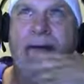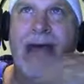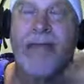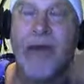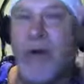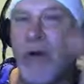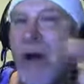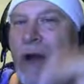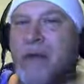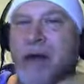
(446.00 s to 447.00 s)
and the new
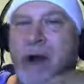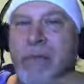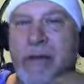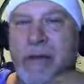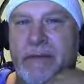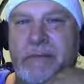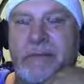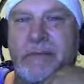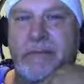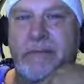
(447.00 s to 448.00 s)
$100 bill,
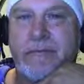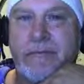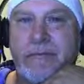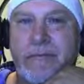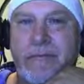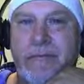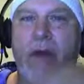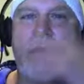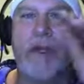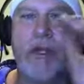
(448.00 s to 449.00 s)

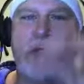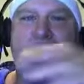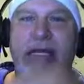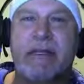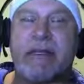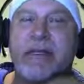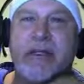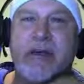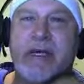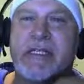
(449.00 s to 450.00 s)
you see the
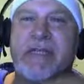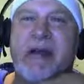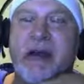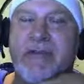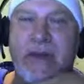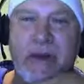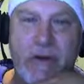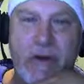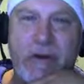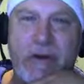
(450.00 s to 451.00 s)
destruction of New
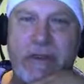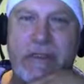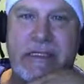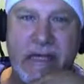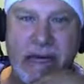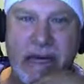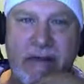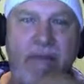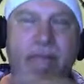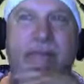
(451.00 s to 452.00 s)
York
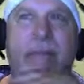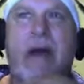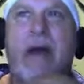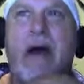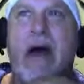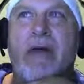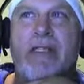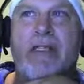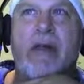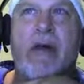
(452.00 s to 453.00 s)
City.
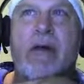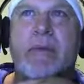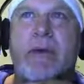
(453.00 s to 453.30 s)
The $10